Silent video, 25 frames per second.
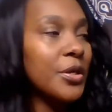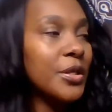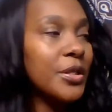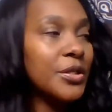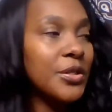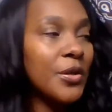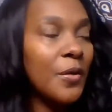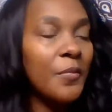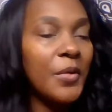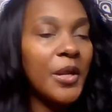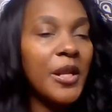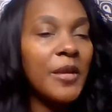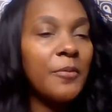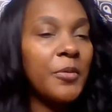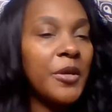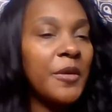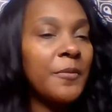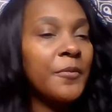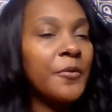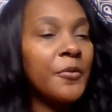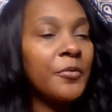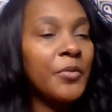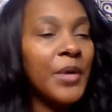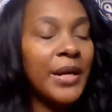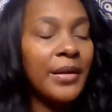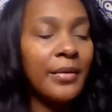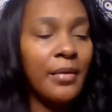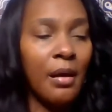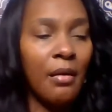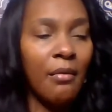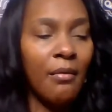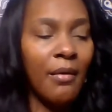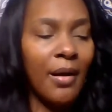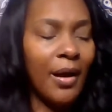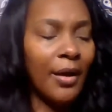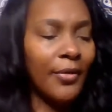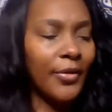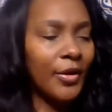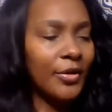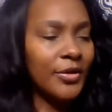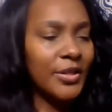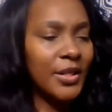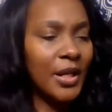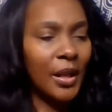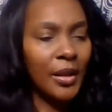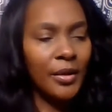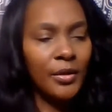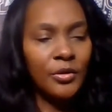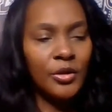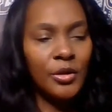And so many people right now are out there
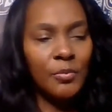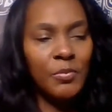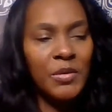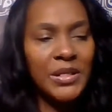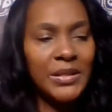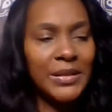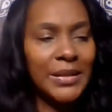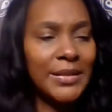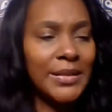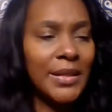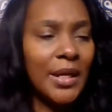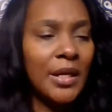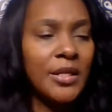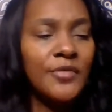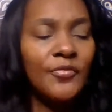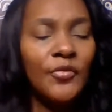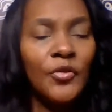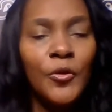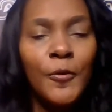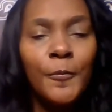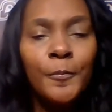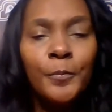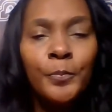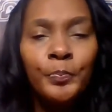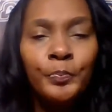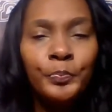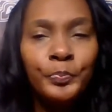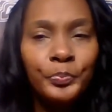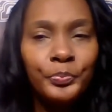telling you to be successful.